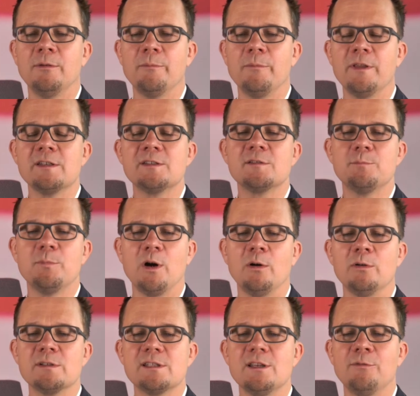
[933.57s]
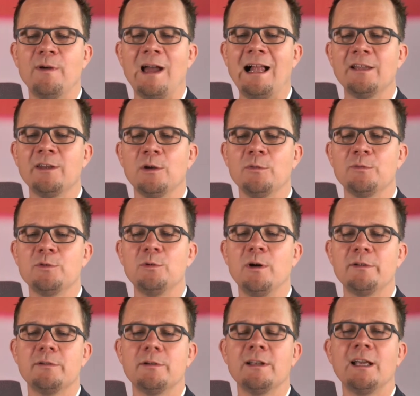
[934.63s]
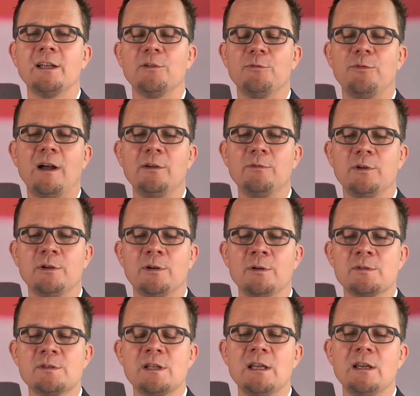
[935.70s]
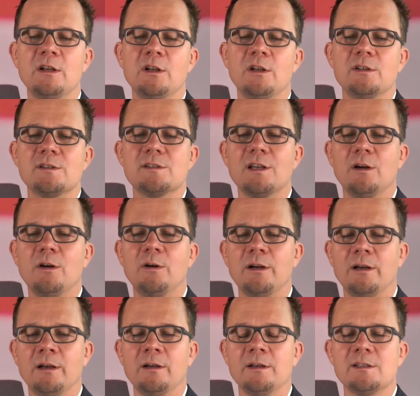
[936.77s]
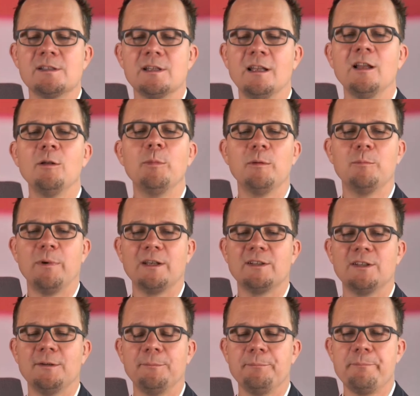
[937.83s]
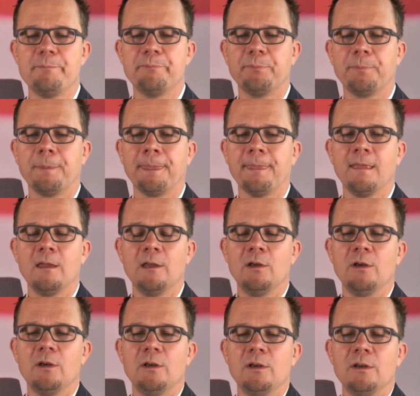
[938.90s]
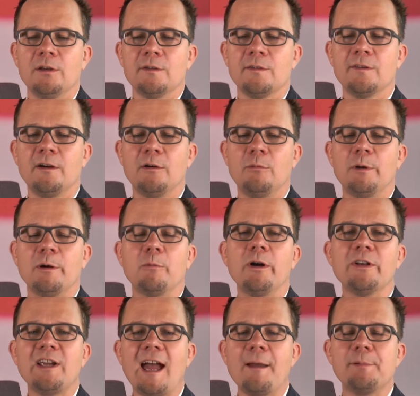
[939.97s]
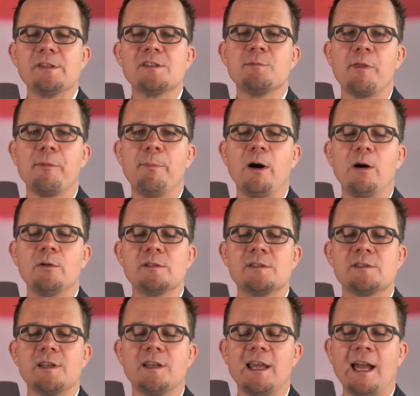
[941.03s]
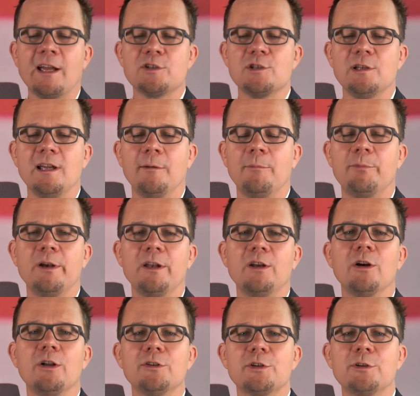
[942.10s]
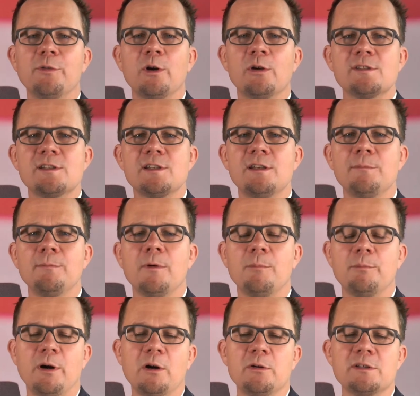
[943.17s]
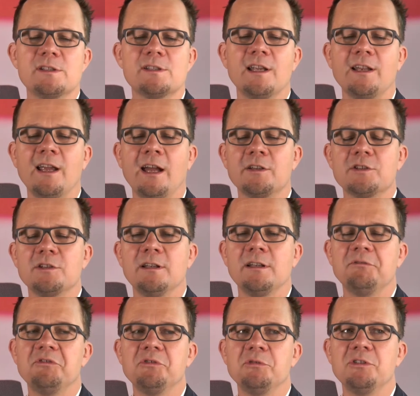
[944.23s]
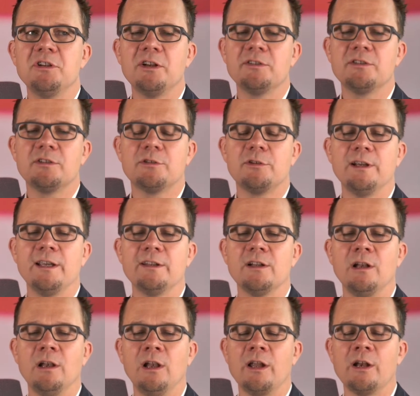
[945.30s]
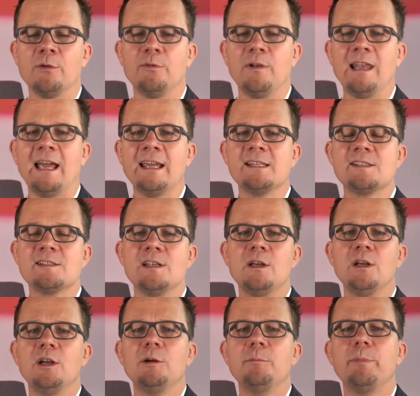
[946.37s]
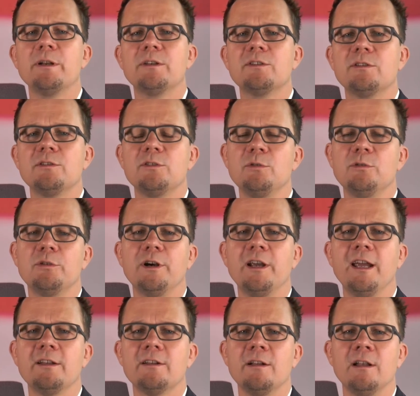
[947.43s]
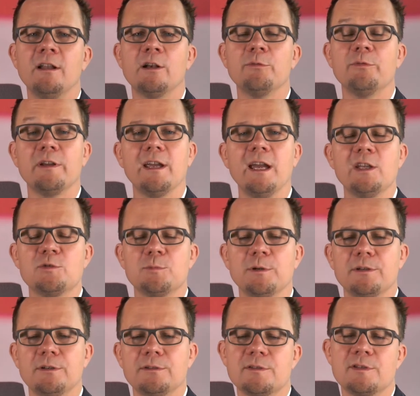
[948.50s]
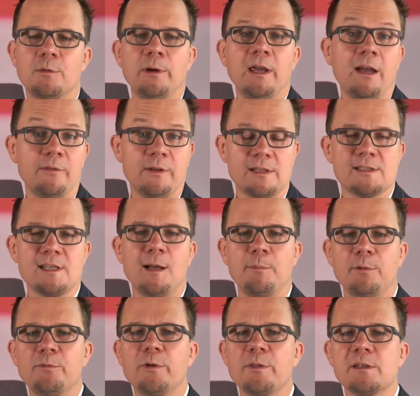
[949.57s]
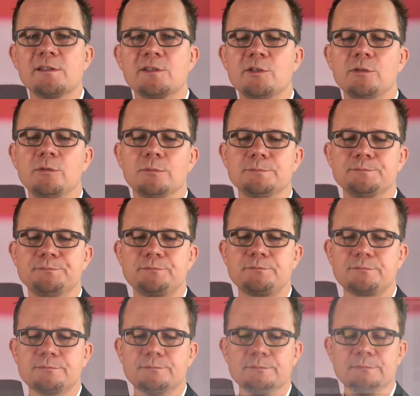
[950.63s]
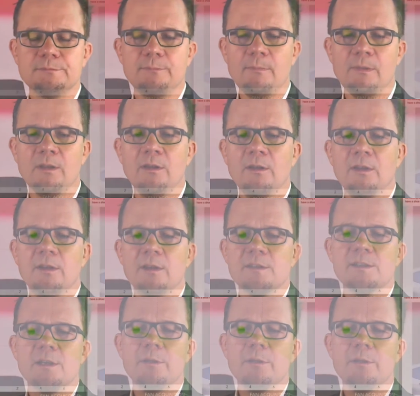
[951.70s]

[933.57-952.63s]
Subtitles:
this post a value of 295 euros. So it's a little bit better. So, but what happens with posts that actually are pretty controversy, posts that actually do not create a lot of likes, but do create a lot of engagement? So we have an example for this too. So